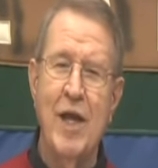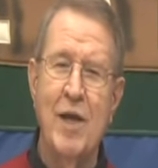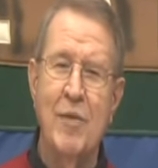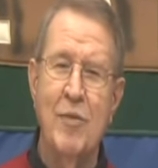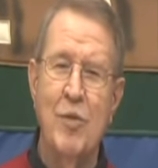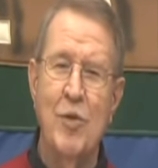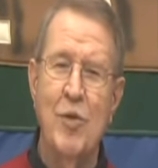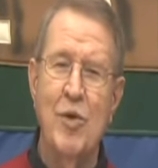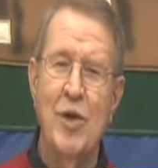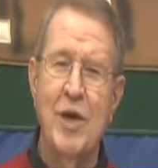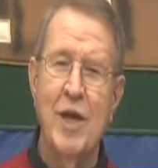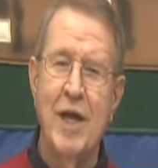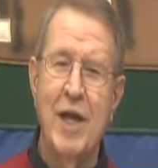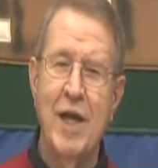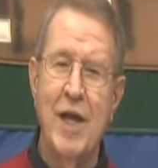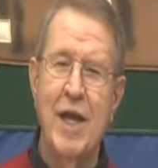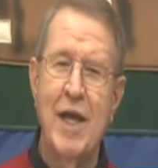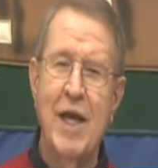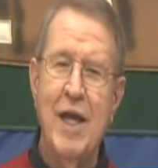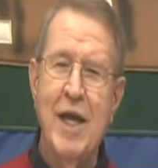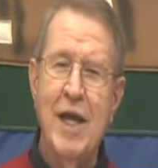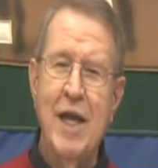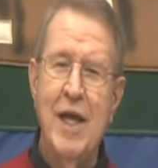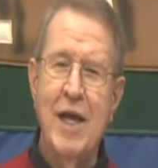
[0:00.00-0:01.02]
And we're going
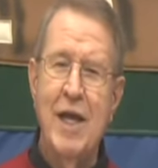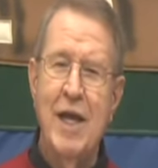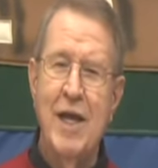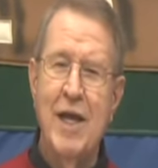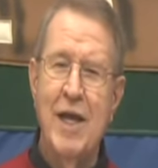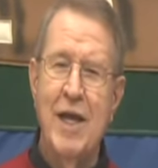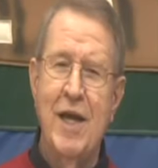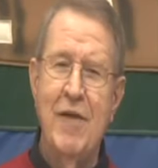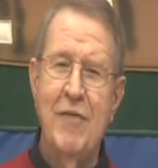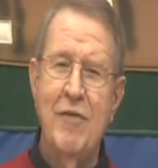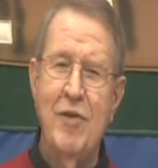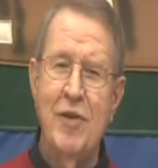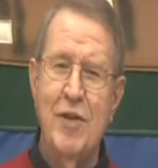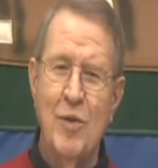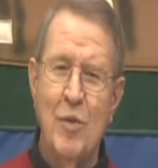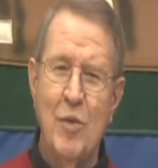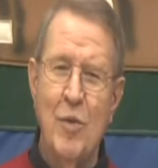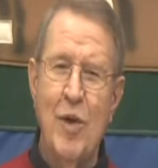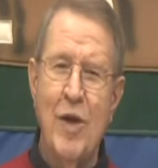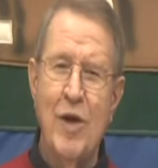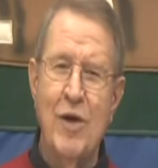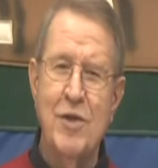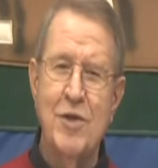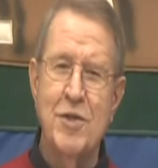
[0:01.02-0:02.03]
to give you the
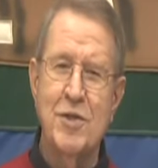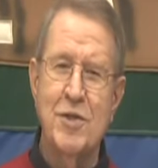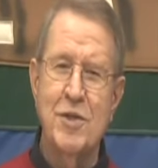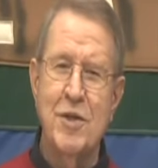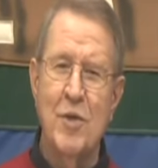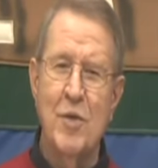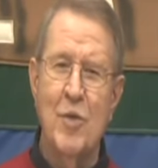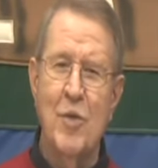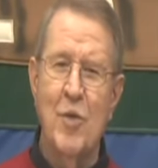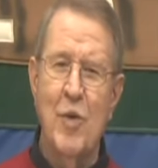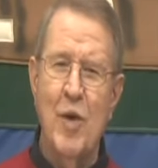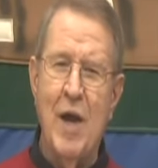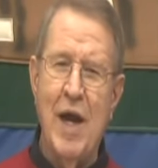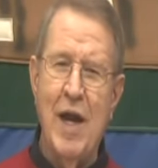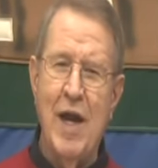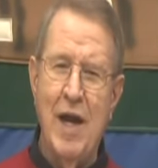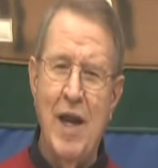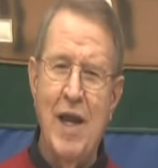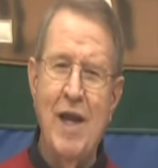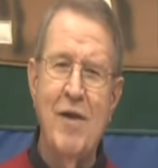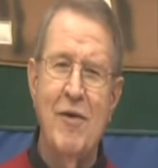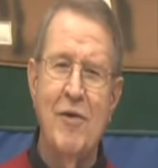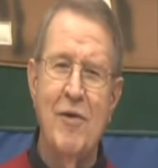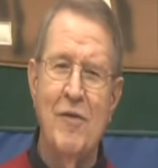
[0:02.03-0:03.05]
winners right
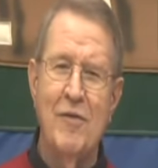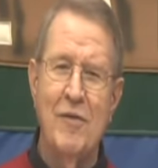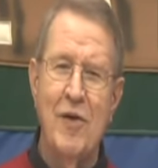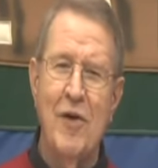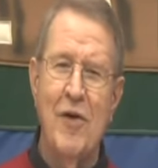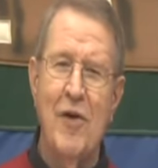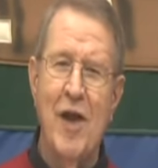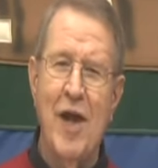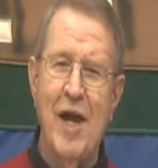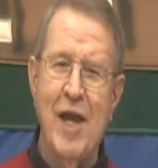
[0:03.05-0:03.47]
now of our